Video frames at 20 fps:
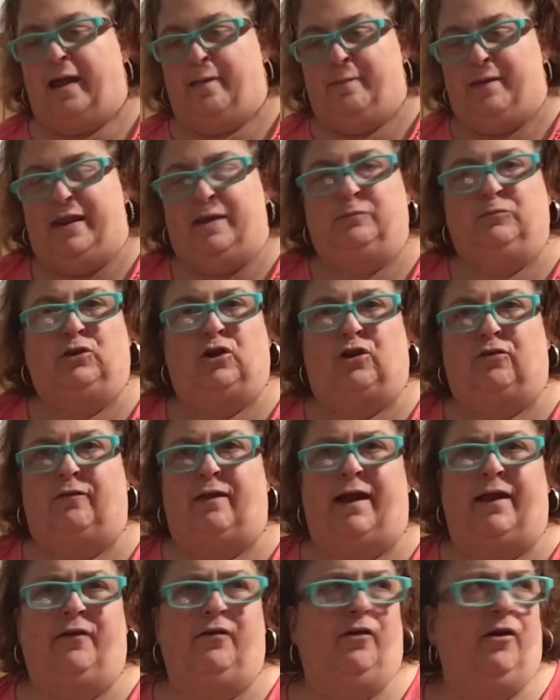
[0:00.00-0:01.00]
I made him look
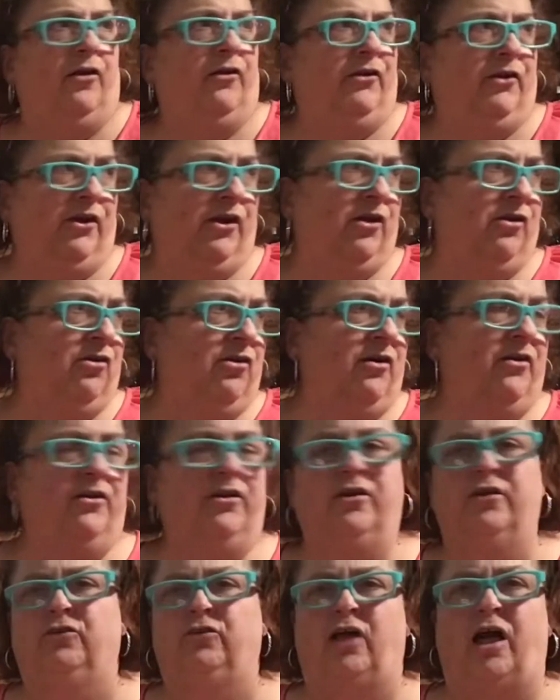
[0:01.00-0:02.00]
around. Nothing here,
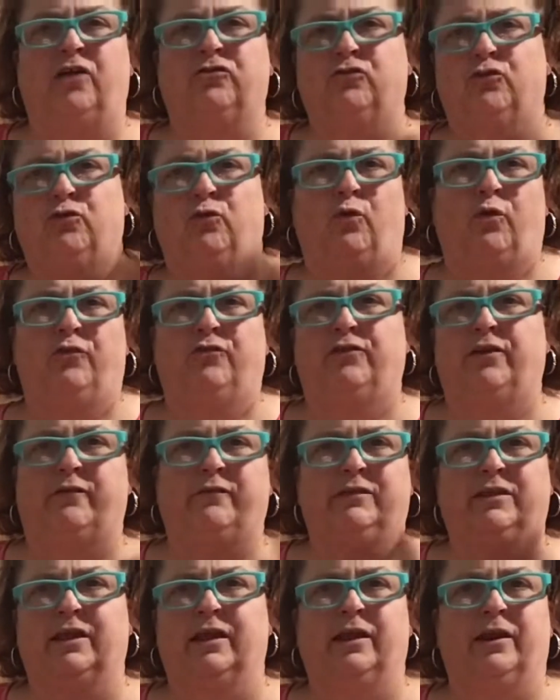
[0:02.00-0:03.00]
nothing here. Locked the doors
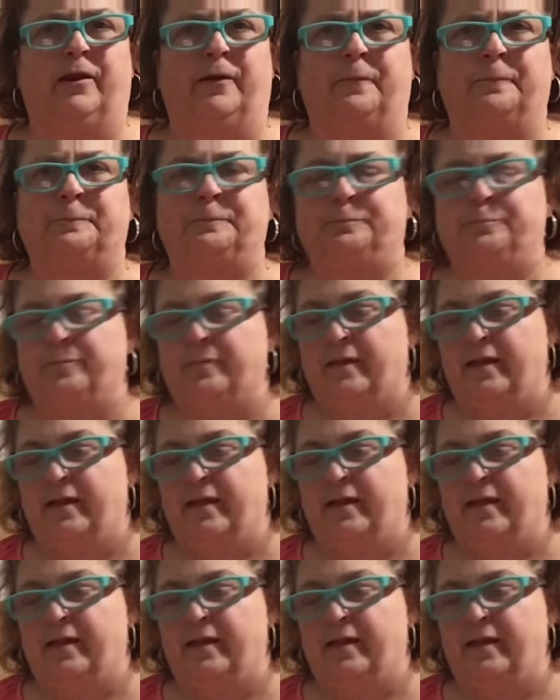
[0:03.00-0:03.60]
and everything, you know.